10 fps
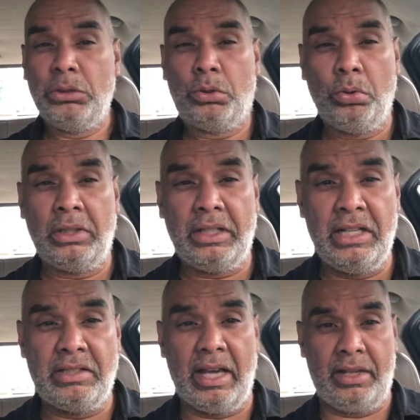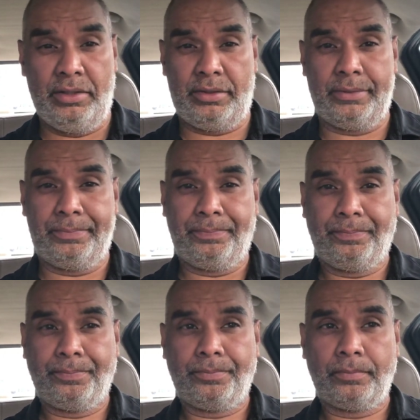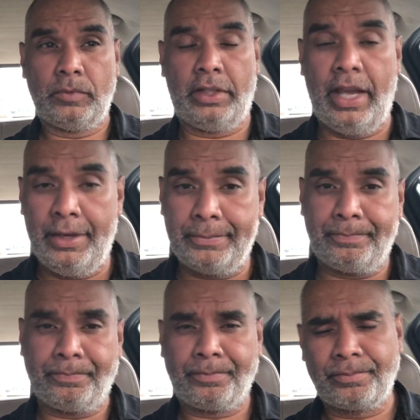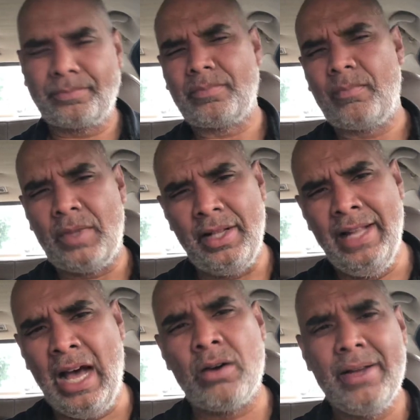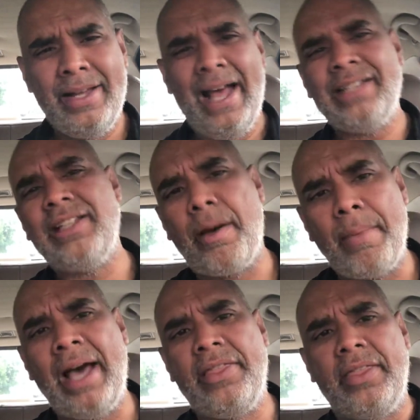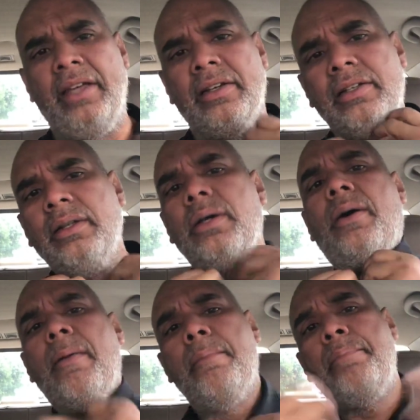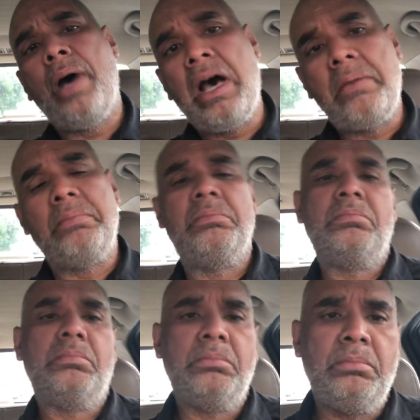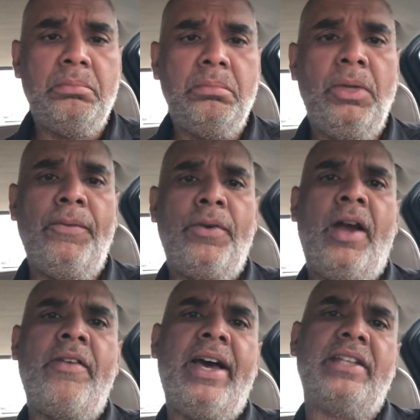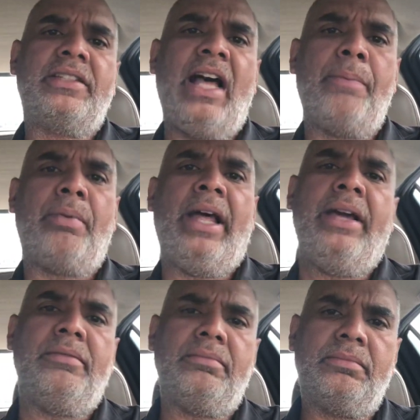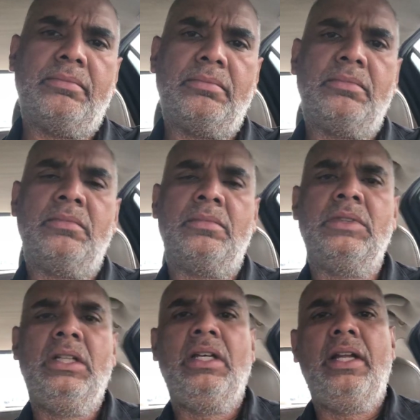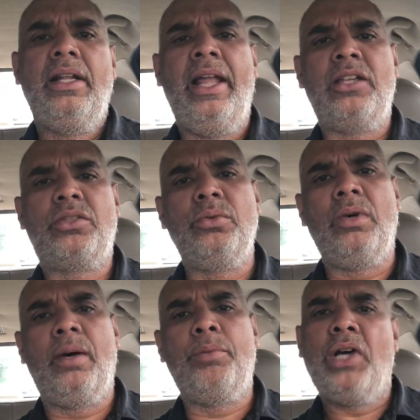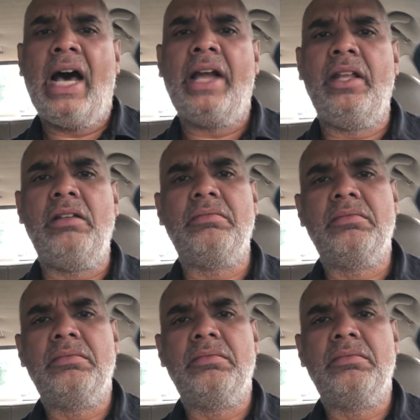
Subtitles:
2 to 3 seconds. Okay? Now, that's not my thing. But if you're ever at a stoplight next to a Bugatti,